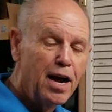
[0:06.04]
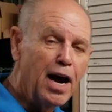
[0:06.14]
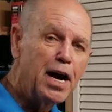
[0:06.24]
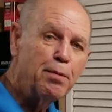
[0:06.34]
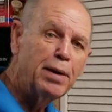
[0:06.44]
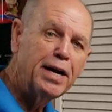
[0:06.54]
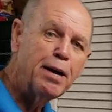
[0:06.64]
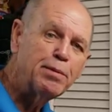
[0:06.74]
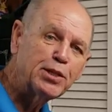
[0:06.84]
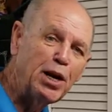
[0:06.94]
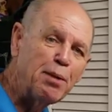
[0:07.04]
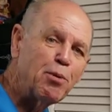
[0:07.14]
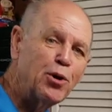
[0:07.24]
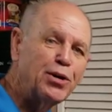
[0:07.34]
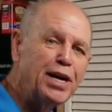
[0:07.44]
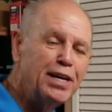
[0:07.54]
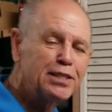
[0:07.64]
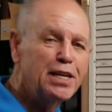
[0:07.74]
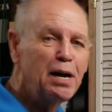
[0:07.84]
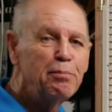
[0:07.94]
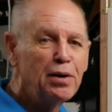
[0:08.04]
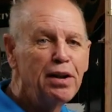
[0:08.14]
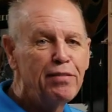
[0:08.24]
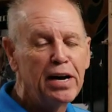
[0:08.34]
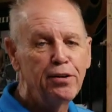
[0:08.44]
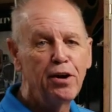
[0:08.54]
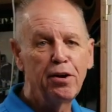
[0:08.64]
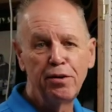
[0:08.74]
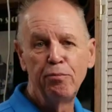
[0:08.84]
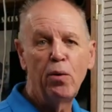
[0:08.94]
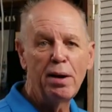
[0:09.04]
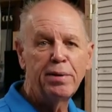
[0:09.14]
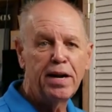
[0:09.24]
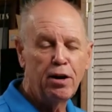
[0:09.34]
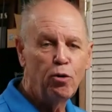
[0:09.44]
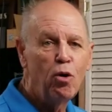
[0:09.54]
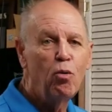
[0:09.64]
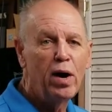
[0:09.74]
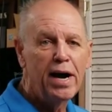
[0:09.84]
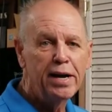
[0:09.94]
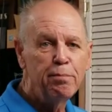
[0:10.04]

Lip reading: Hi, my name is Glenn Martinez. I live out in Waimanalo, Hawaii.